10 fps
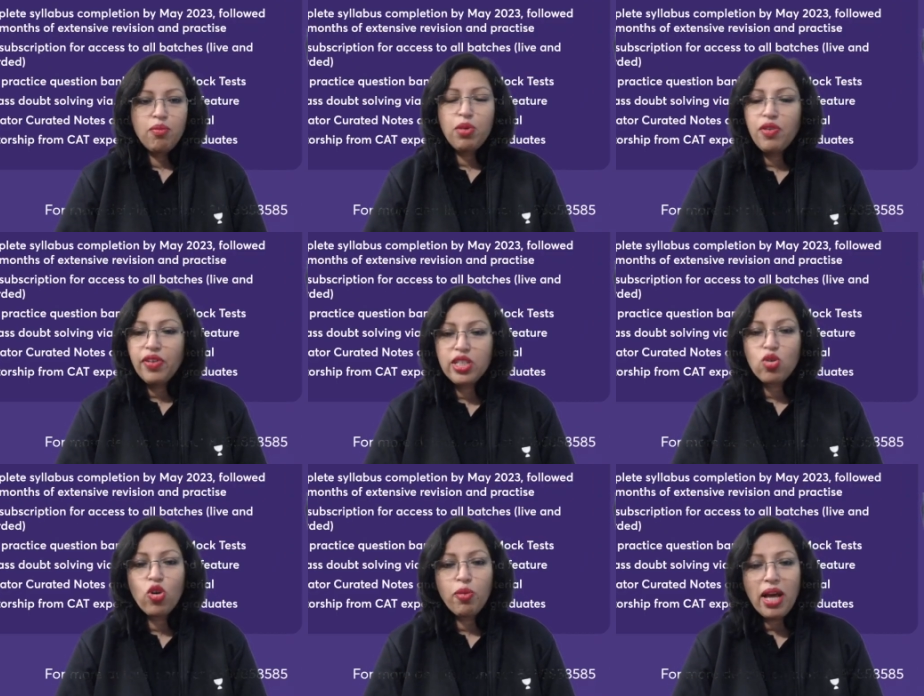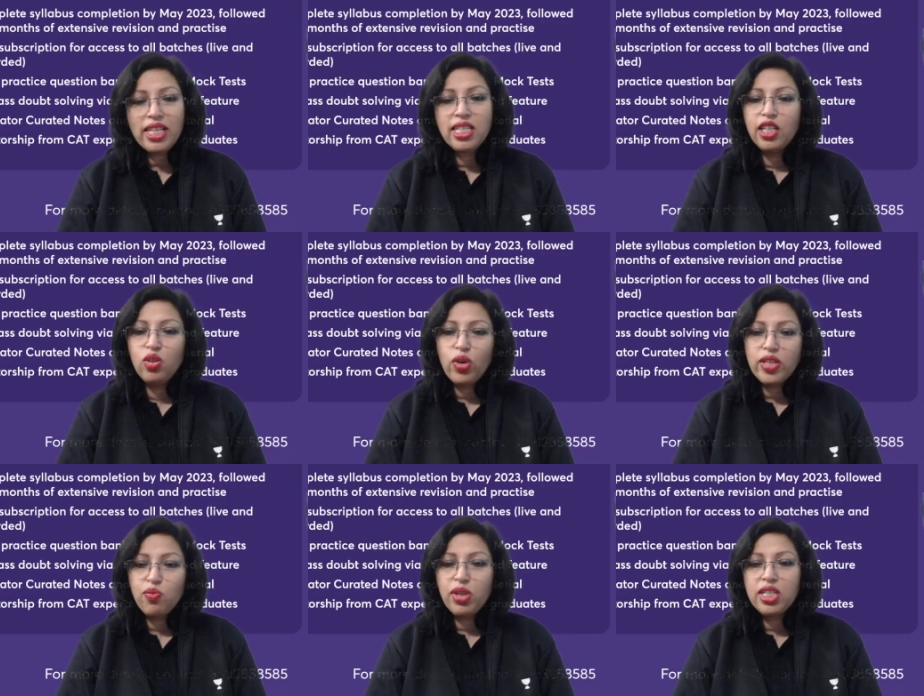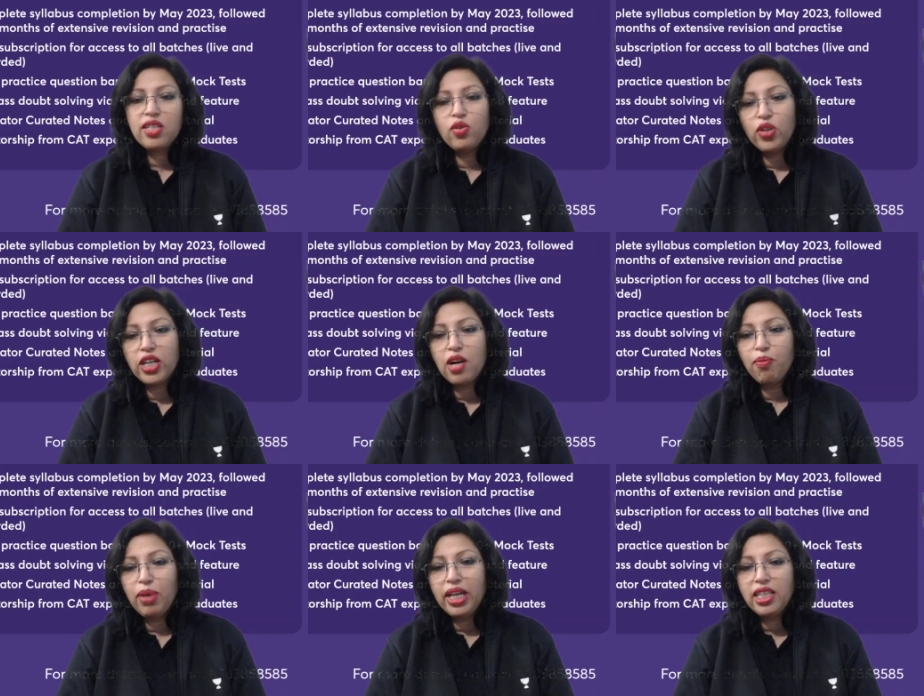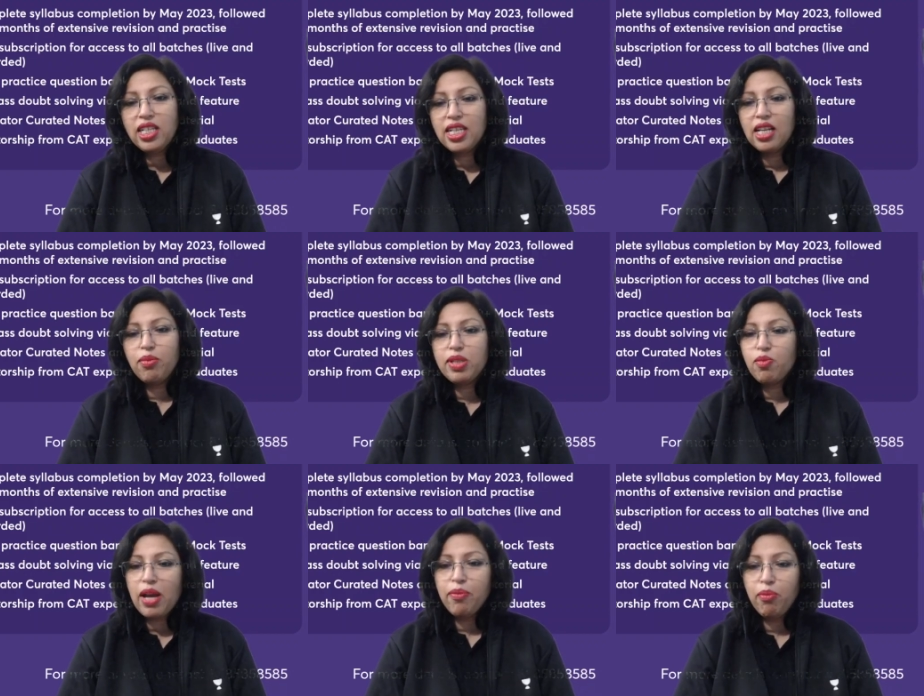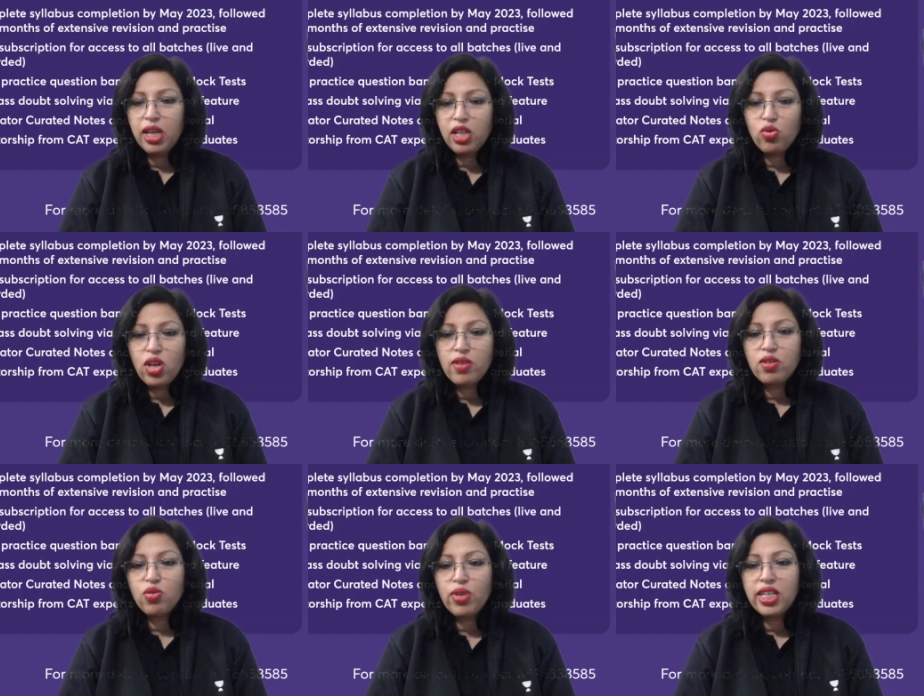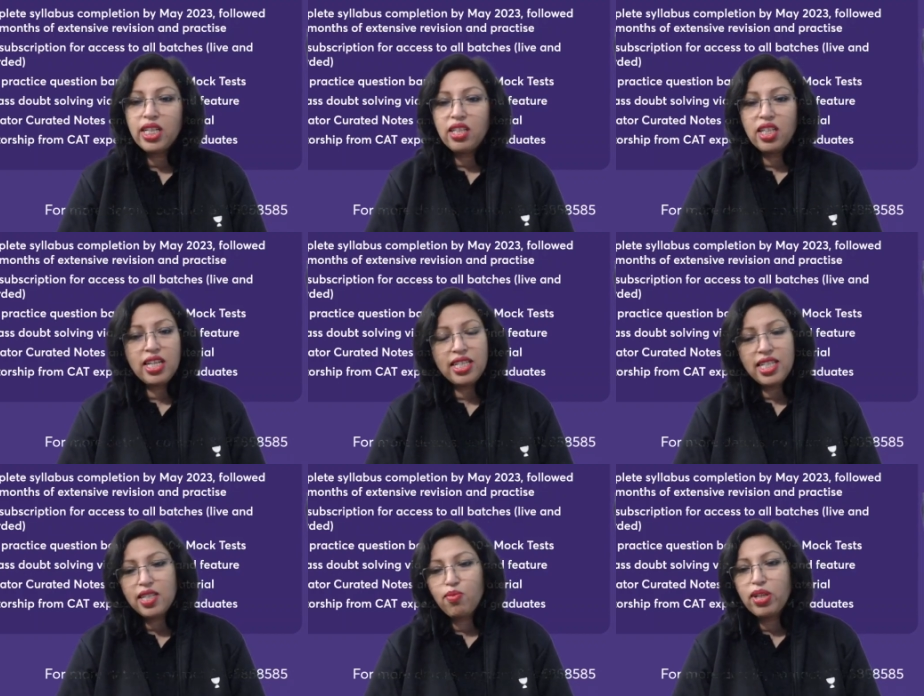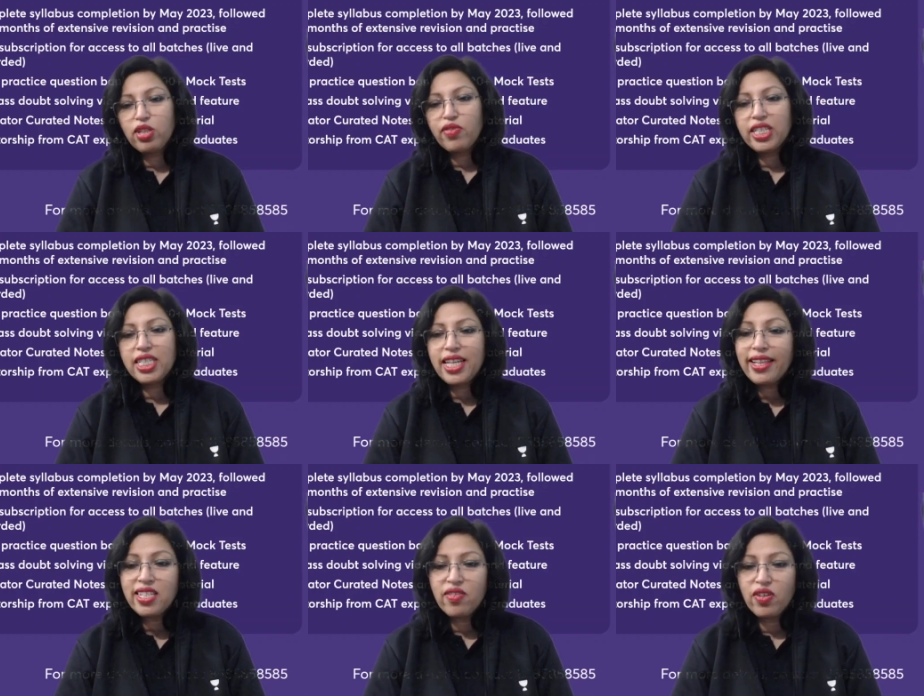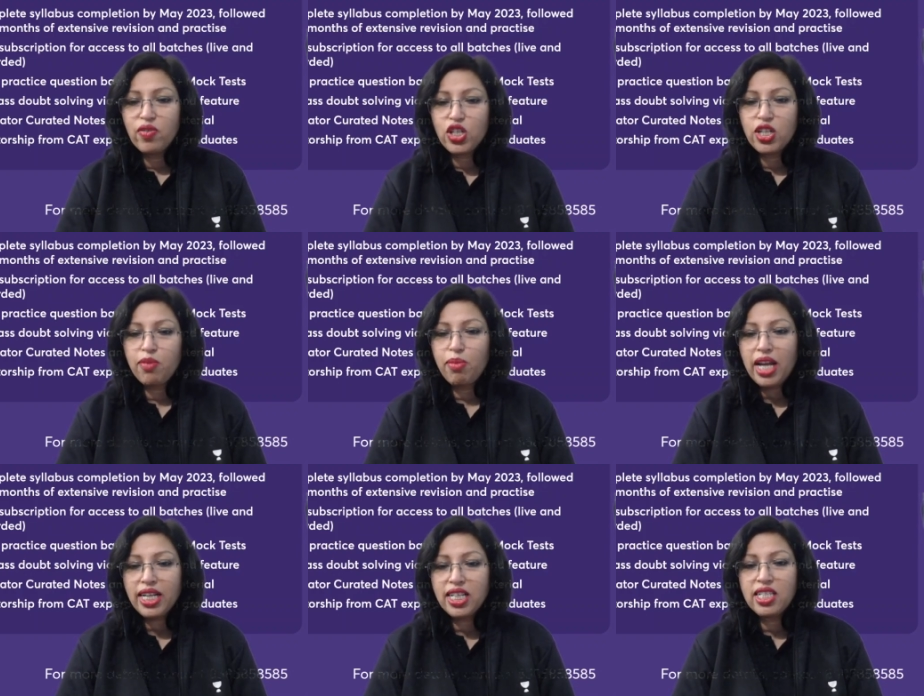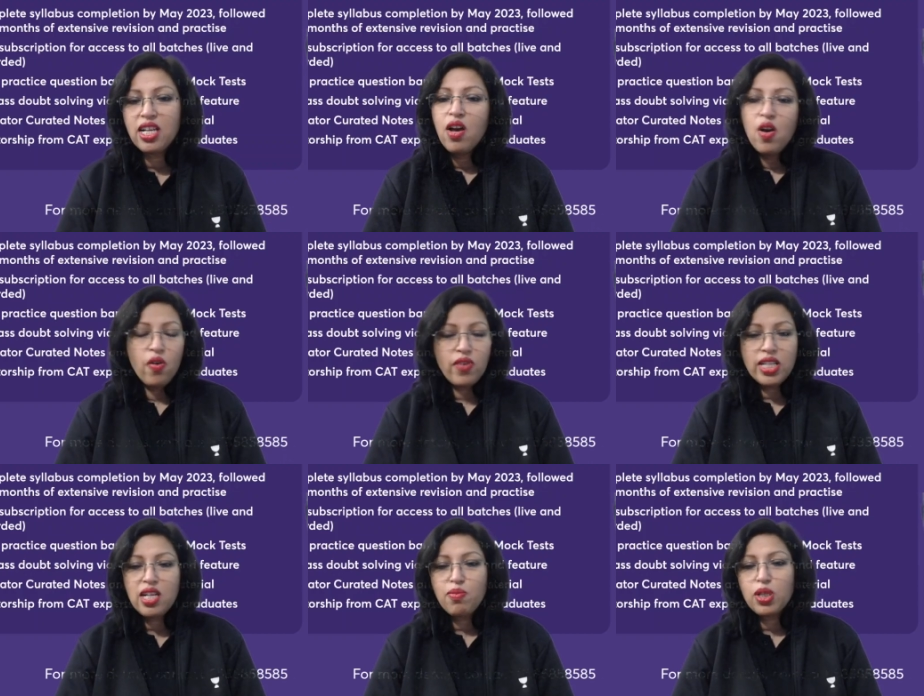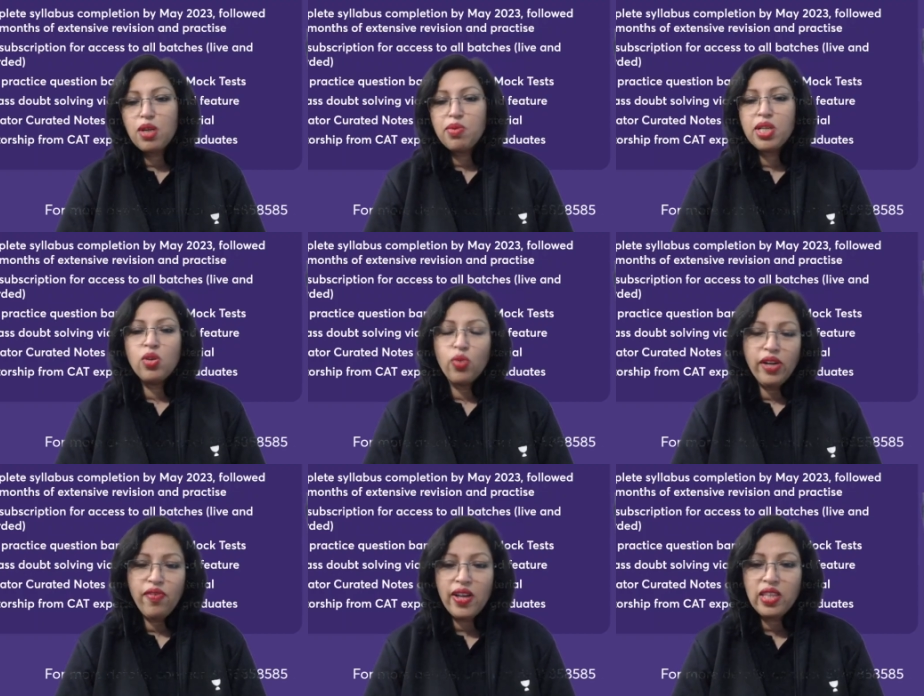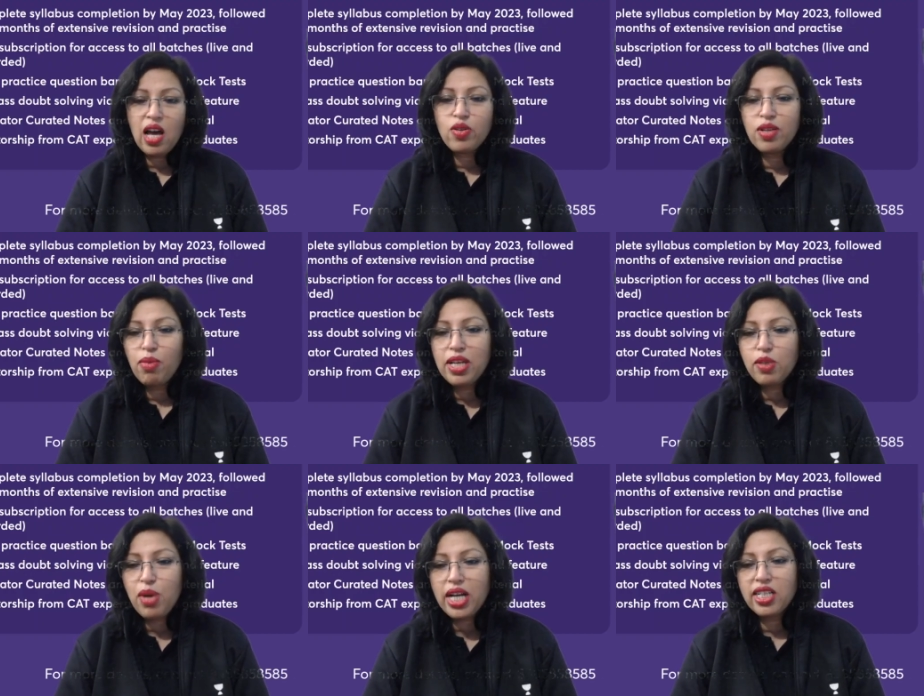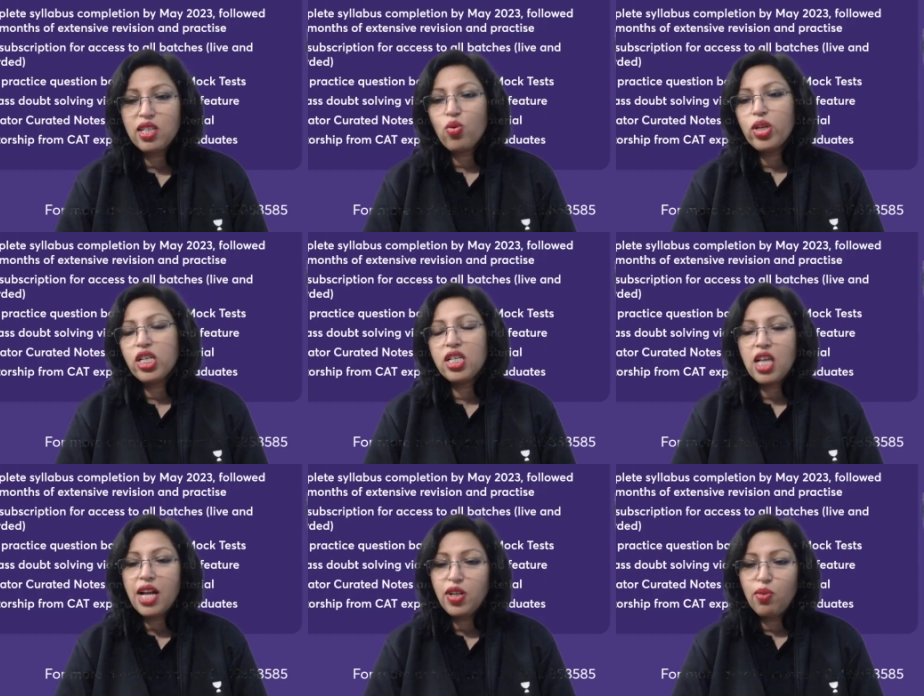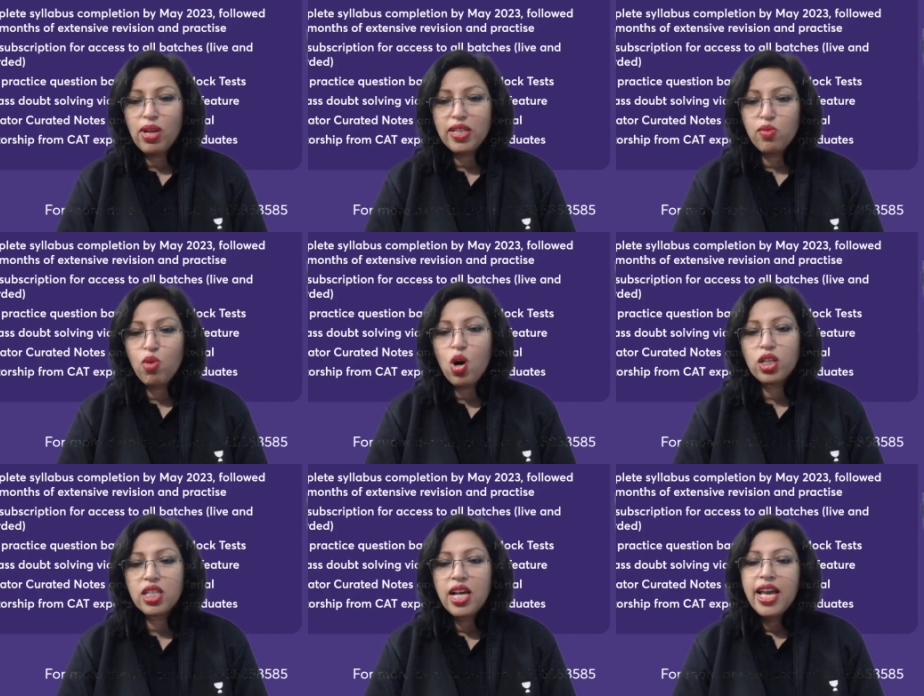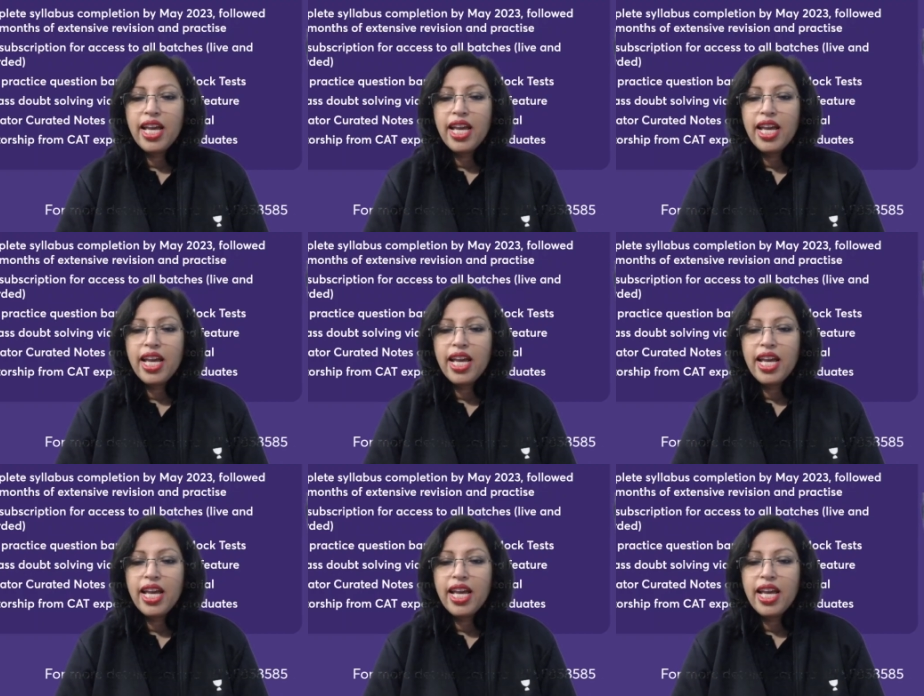Perfect Score batch, the USPs, you will complete the syllabus by May 2023, then 6 months of extensive revision and practice, one subscription, 25,000 plus practice questions, 100 plus mocks,